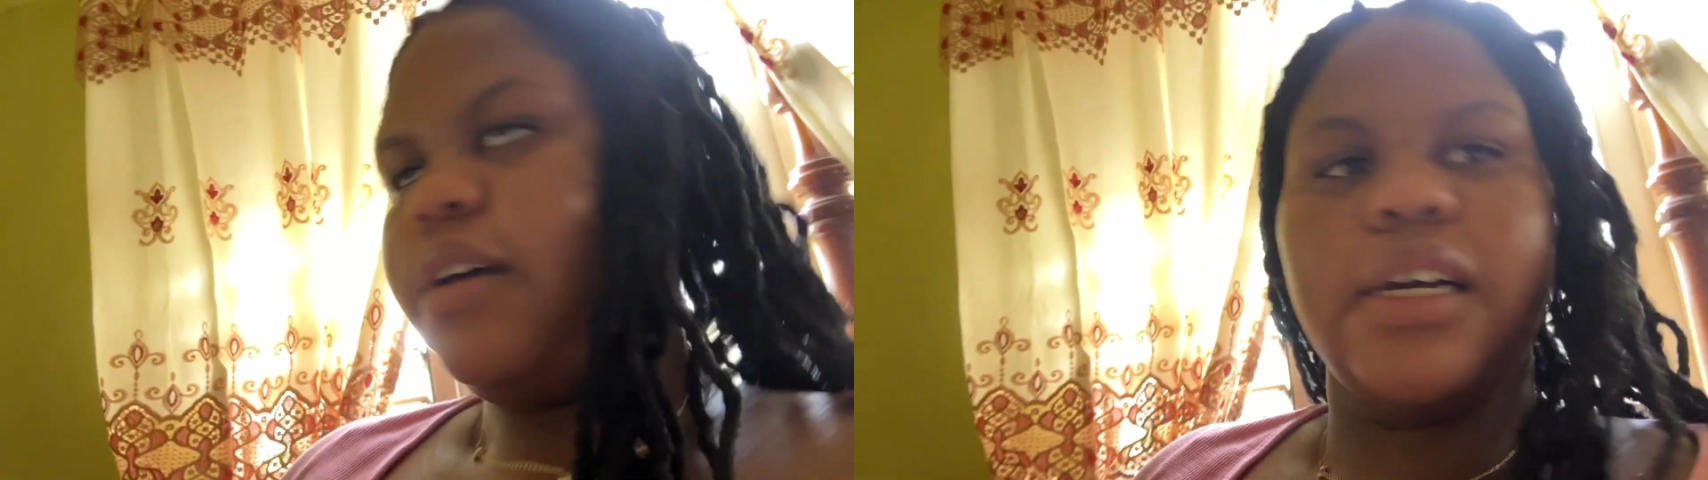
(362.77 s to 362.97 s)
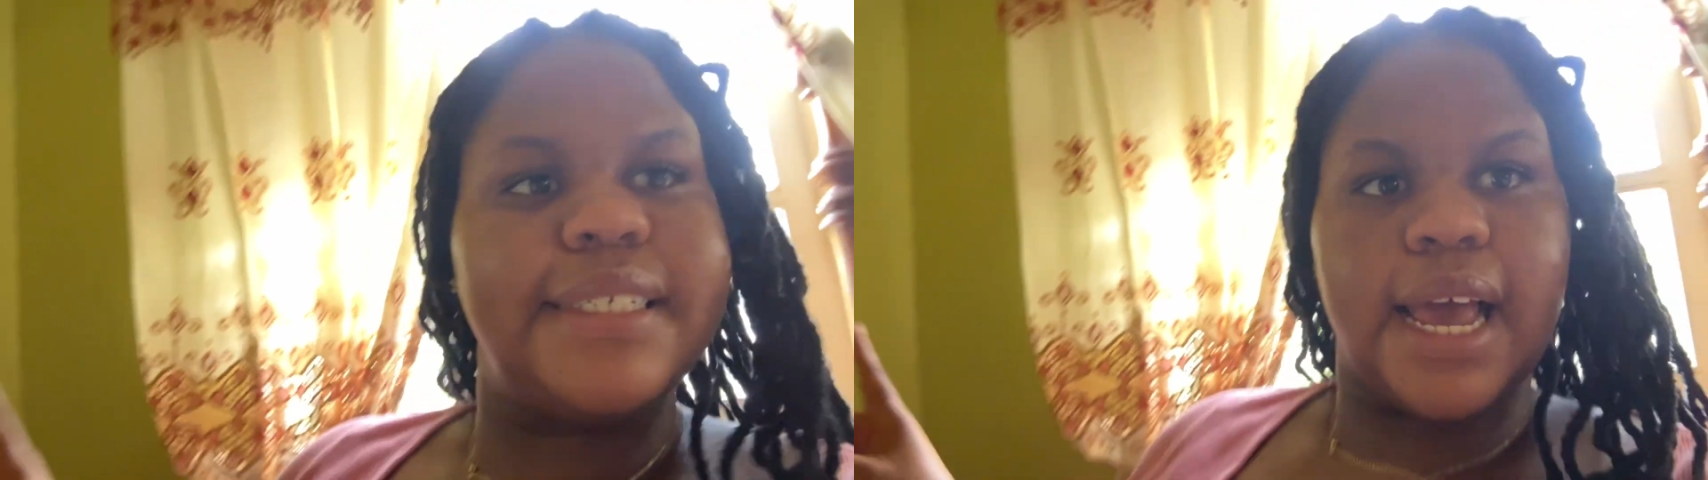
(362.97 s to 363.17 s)

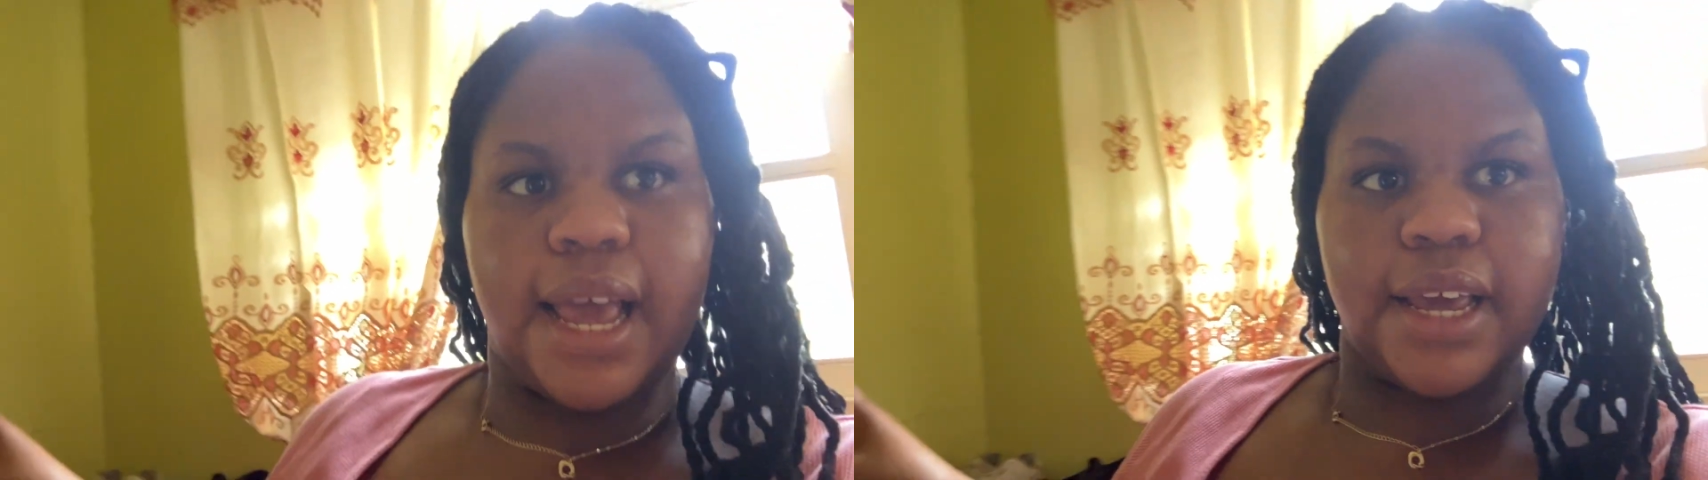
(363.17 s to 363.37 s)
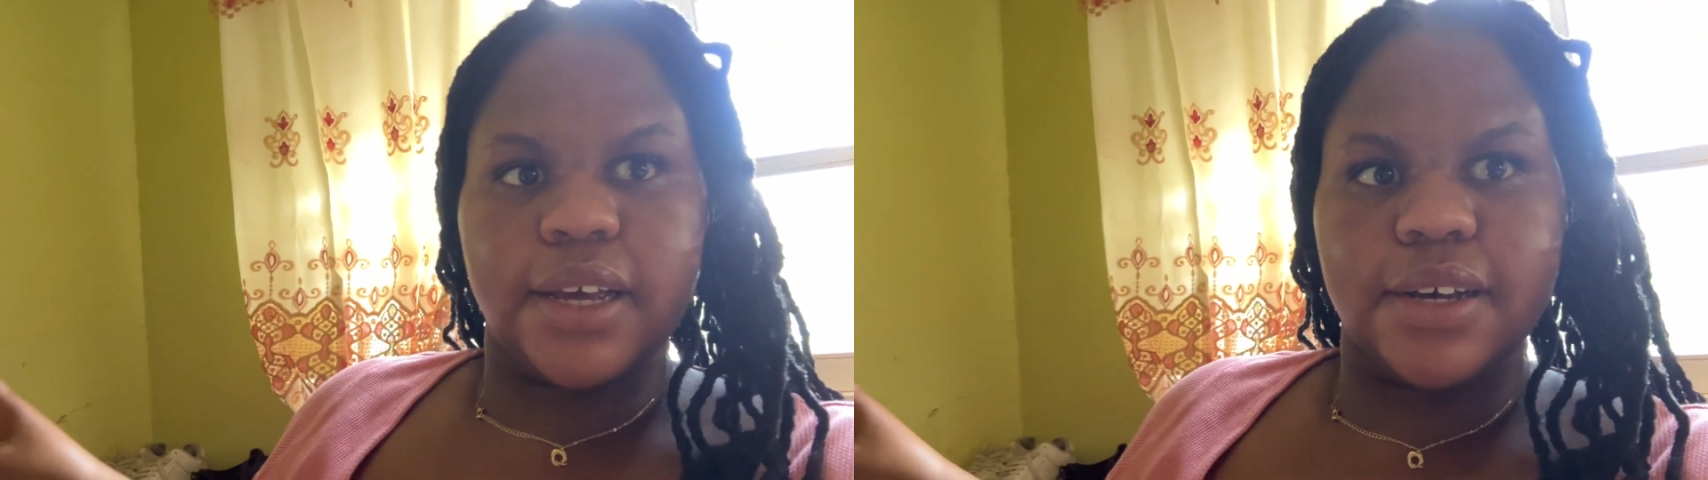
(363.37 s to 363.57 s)
a
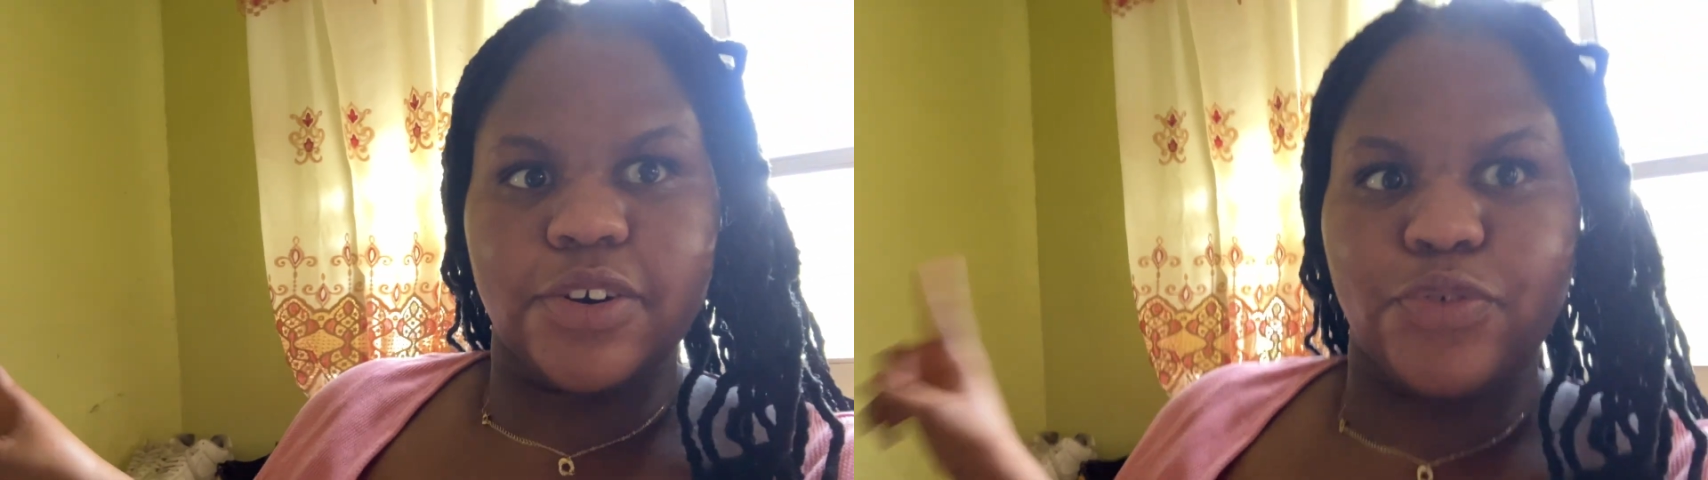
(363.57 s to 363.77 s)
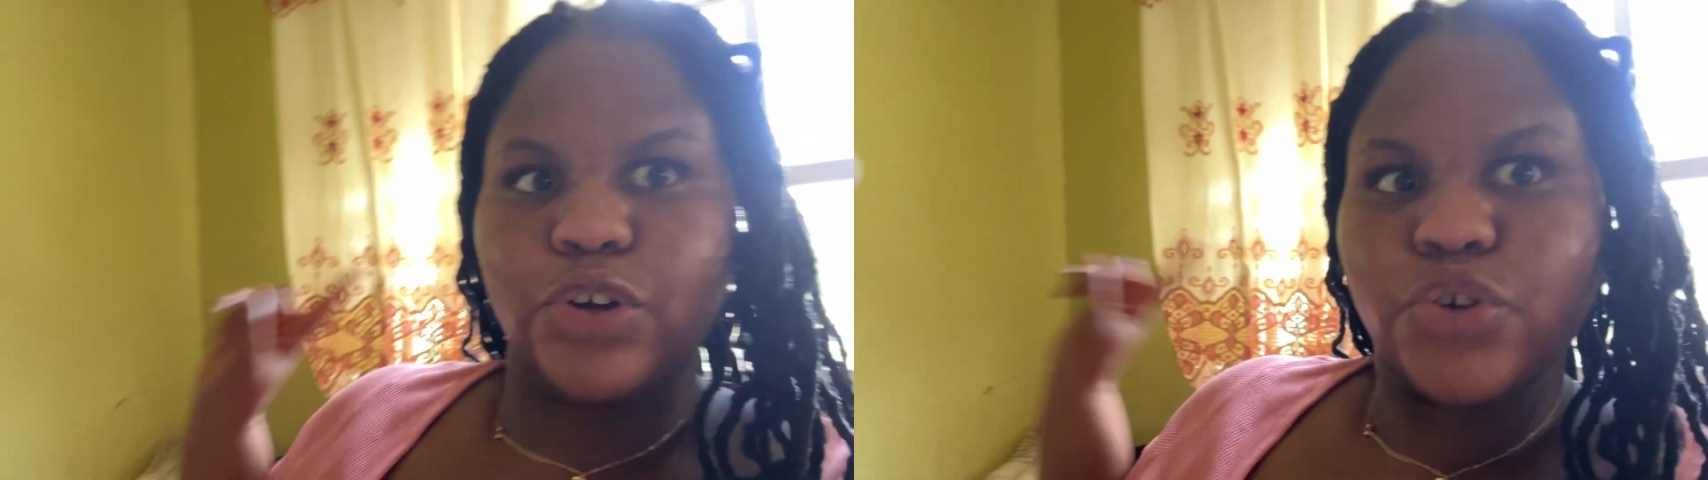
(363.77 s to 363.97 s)
day
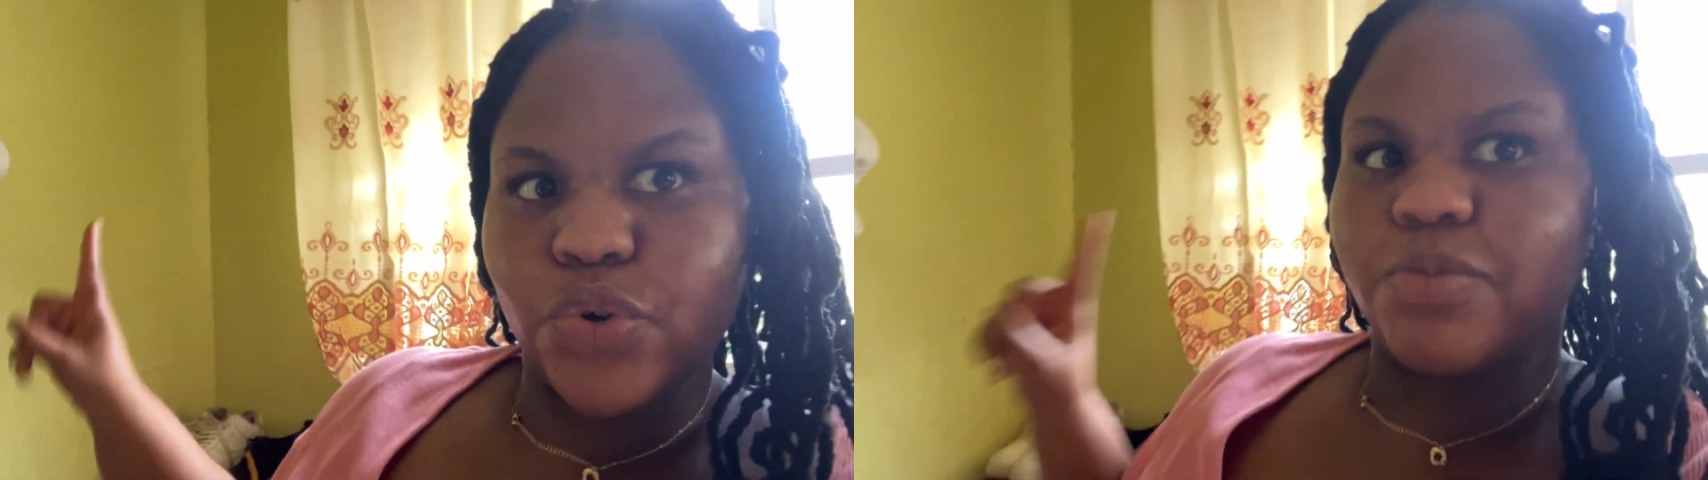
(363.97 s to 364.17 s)
for 2